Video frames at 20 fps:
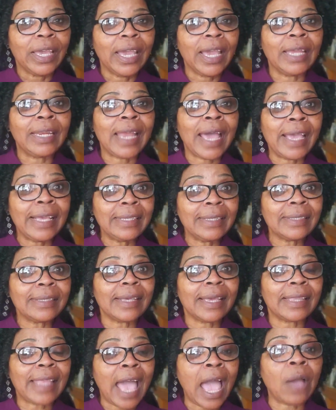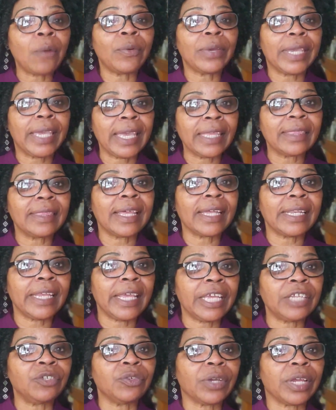And I said I would get that
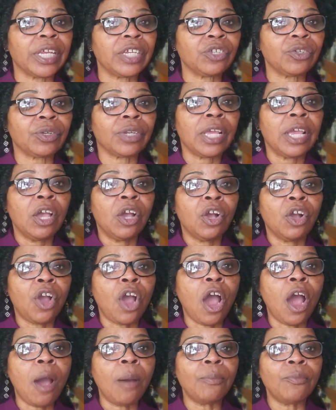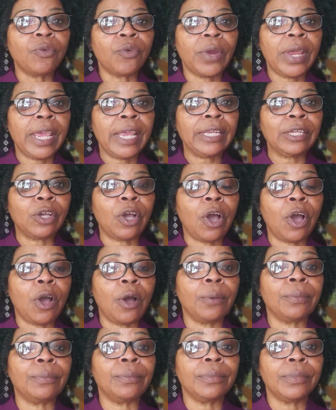education. Come rain,
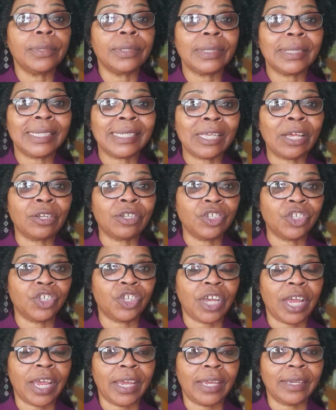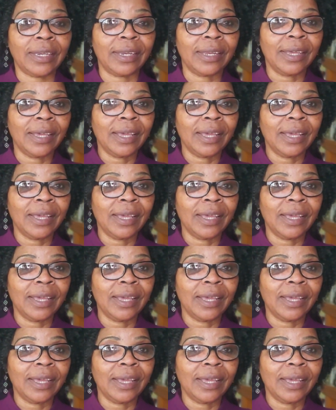come sunshine.